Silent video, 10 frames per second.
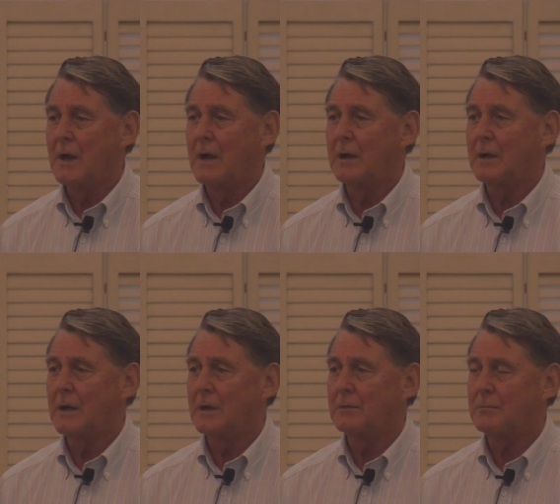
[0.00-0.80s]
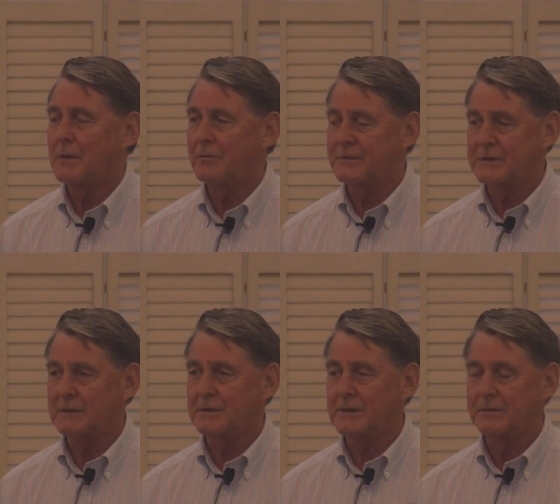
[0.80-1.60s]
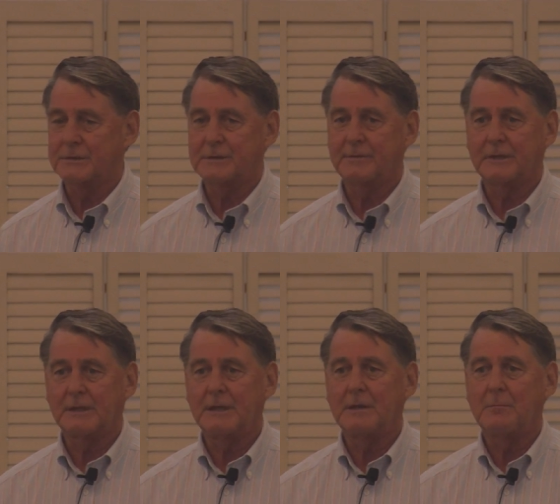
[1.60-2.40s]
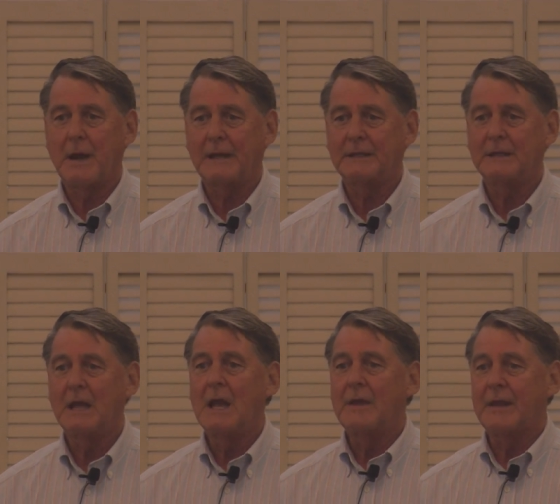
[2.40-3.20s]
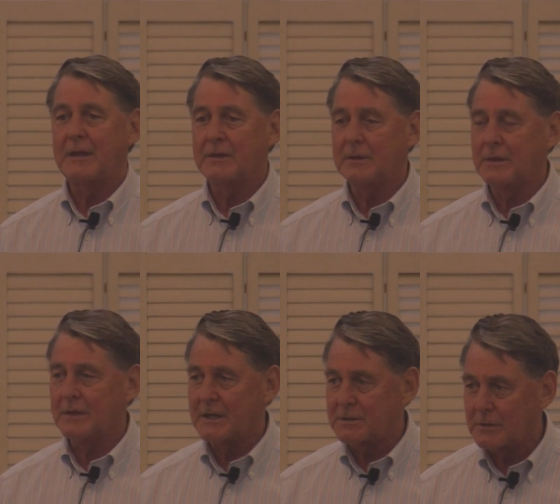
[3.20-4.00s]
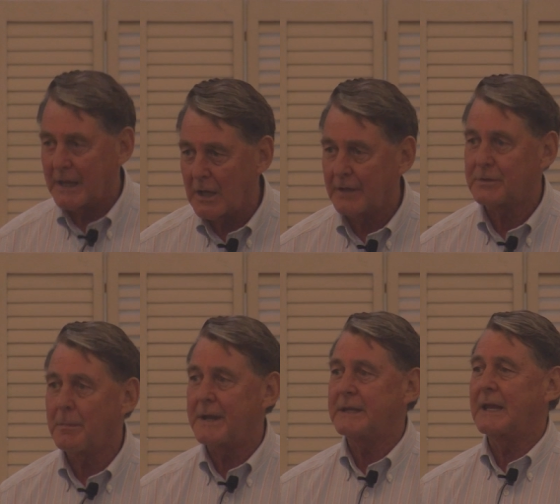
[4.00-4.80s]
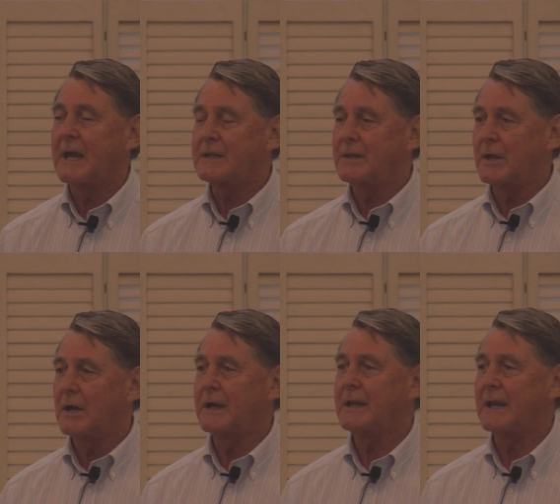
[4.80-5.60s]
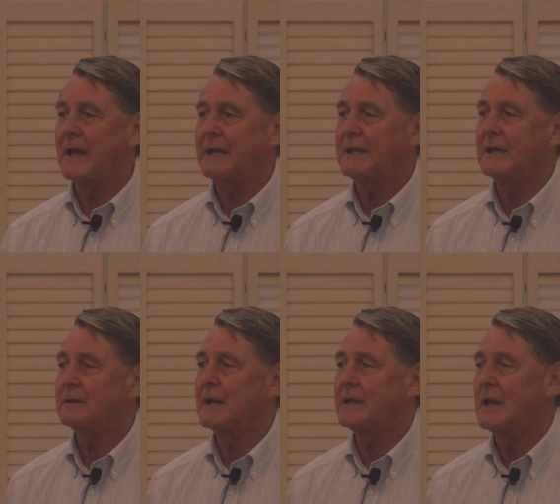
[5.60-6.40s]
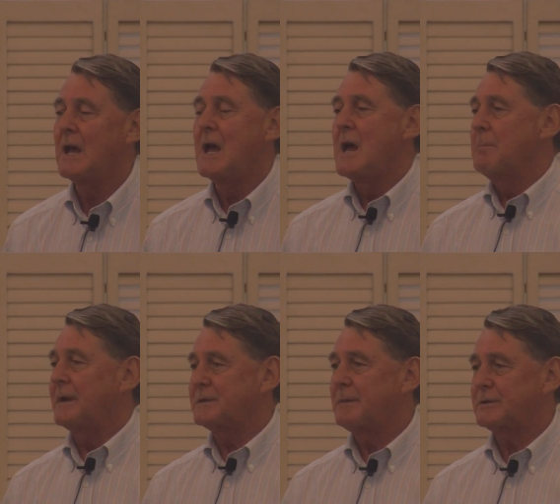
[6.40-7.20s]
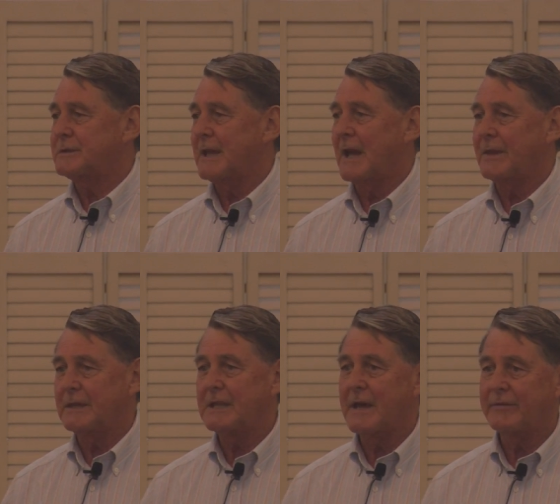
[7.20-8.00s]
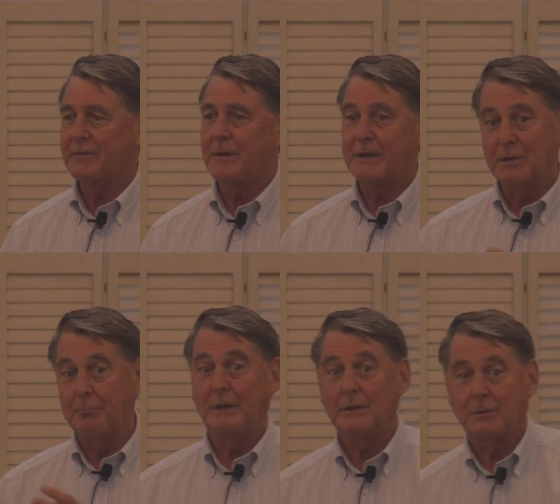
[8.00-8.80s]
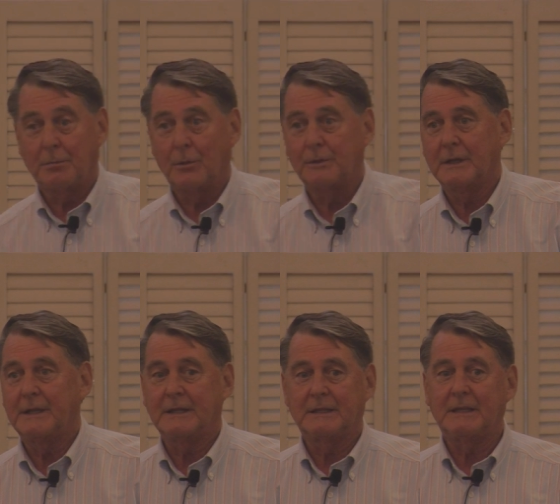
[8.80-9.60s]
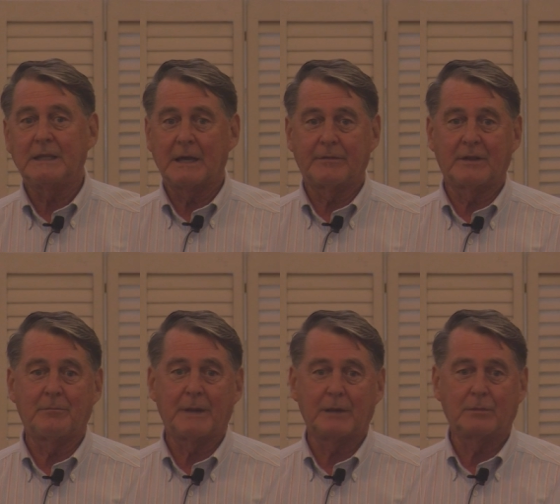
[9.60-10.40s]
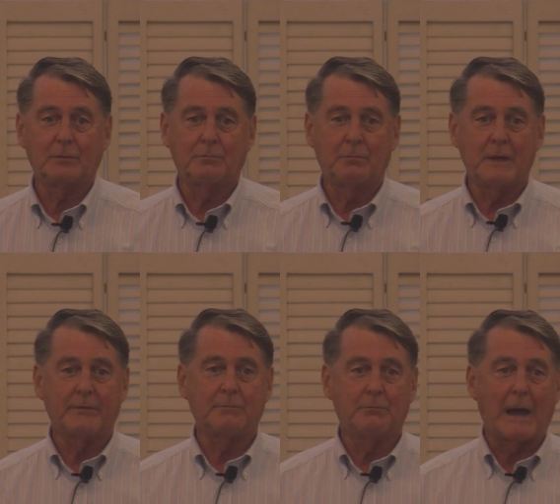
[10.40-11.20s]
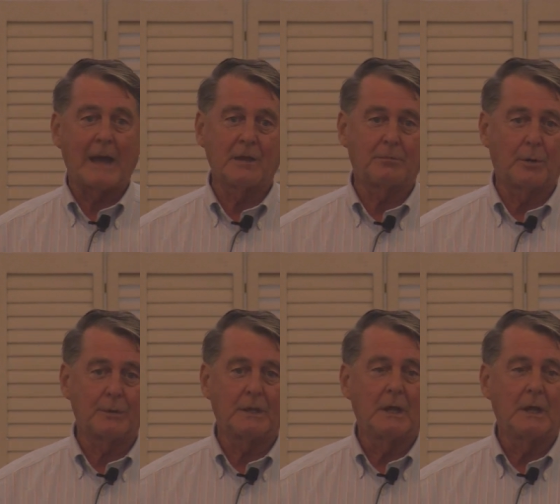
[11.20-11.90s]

Uh, uh they were civically minded. They, they, they, they, got the money together, they got an idea, and, but as much as they had, they didn't have enough money to build a boat, and they didn't have enough money to even buy a boat.